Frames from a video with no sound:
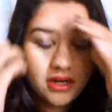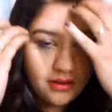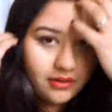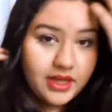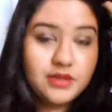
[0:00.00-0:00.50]
know.
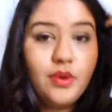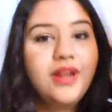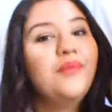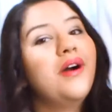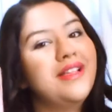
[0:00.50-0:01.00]
And that's what
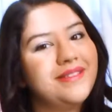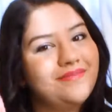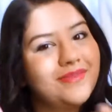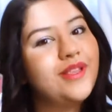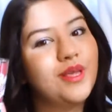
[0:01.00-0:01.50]
it was.
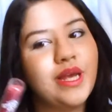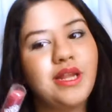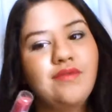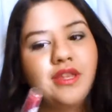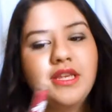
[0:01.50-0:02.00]
So I love
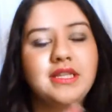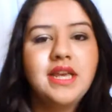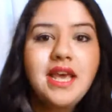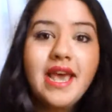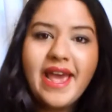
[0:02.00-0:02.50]
this,
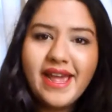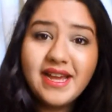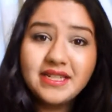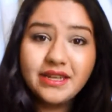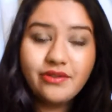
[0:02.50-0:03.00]

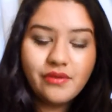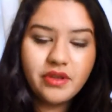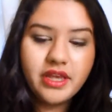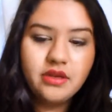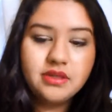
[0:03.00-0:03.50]
And if you ever
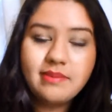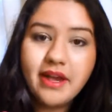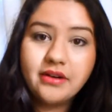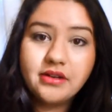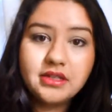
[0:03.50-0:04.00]
like use
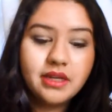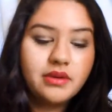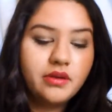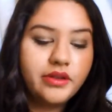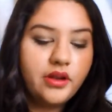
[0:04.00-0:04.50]
Smackers, like when
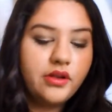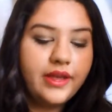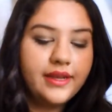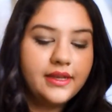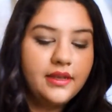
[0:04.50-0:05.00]
you're little,
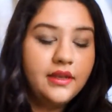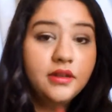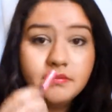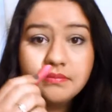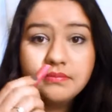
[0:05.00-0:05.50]
like
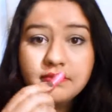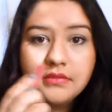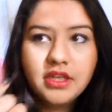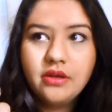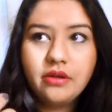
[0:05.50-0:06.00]
the
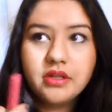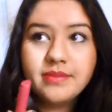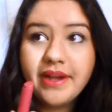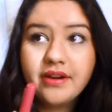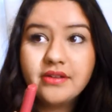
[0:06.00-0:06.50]
cute little
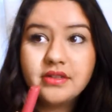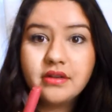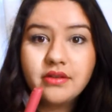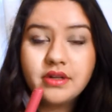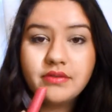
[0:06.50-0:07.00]
Smackers and
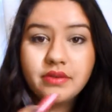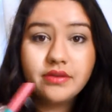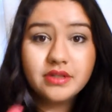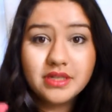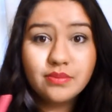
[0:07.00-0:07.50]
all the different flavors,
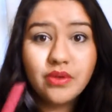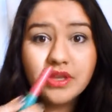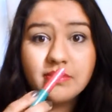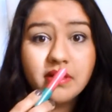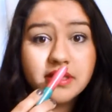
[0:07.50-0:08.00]
this is what this
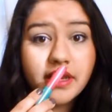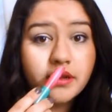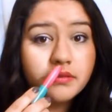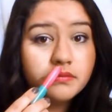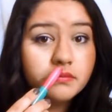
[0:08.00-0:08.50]
smells like.
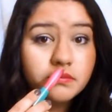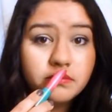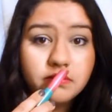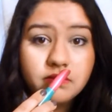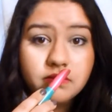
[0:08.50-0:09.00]

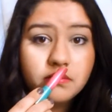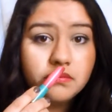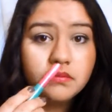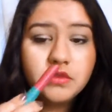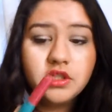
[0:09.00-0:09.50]

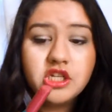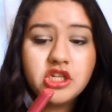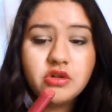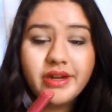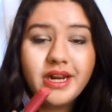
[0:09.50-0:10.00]
Just
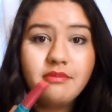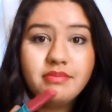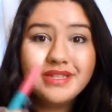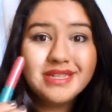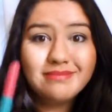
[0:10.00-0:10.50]
straight up
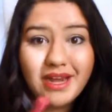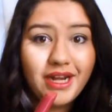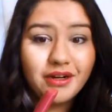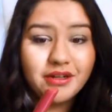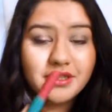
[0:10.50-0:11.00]

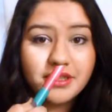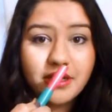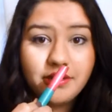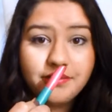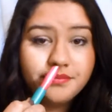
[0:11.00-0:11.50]
Smackers,
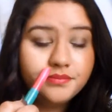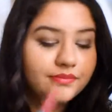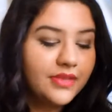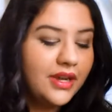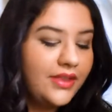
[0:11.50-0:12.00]
so
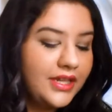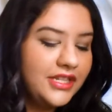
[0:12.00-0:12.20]
that's